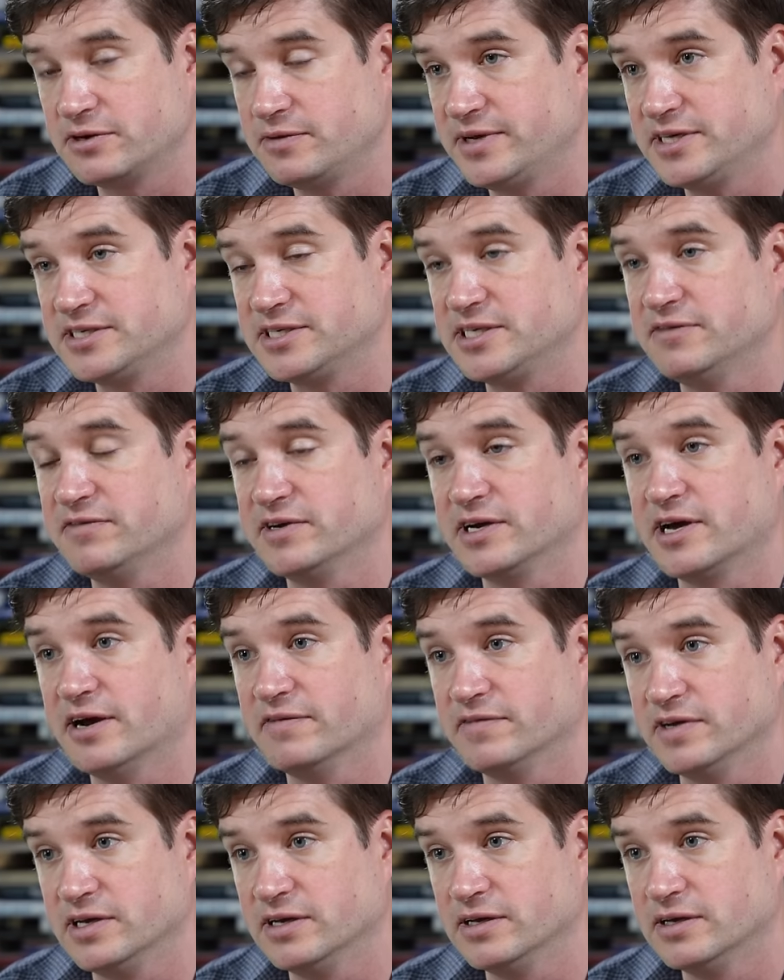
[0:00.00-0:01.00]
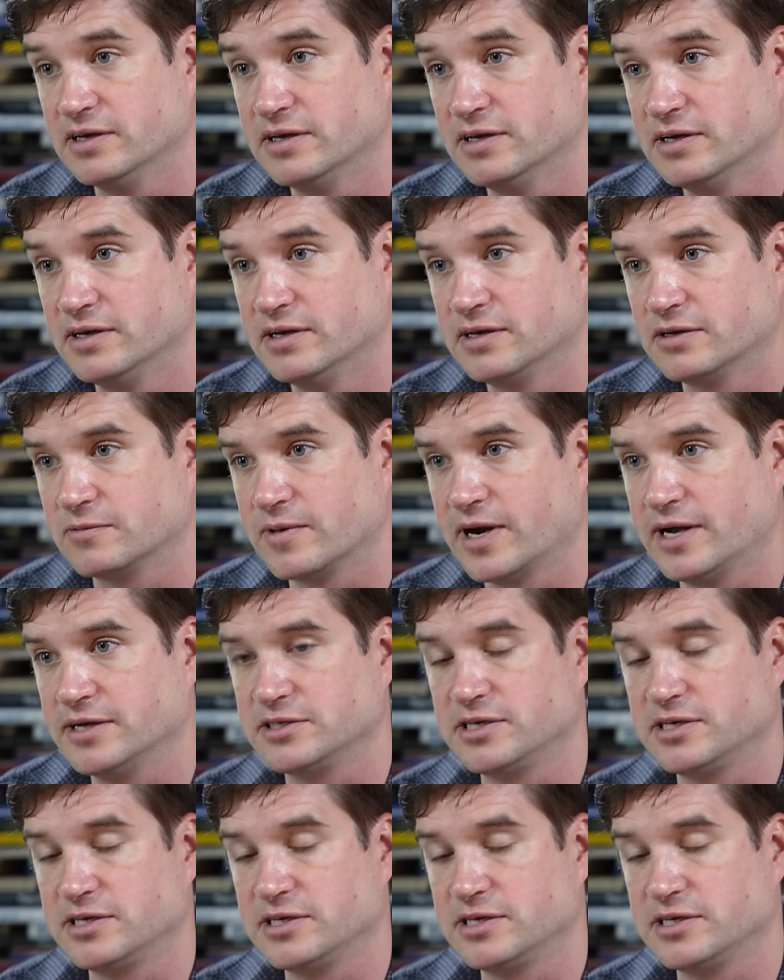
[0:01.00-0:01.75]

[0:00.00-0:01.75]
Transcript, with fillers: to be Stephen Covey, right?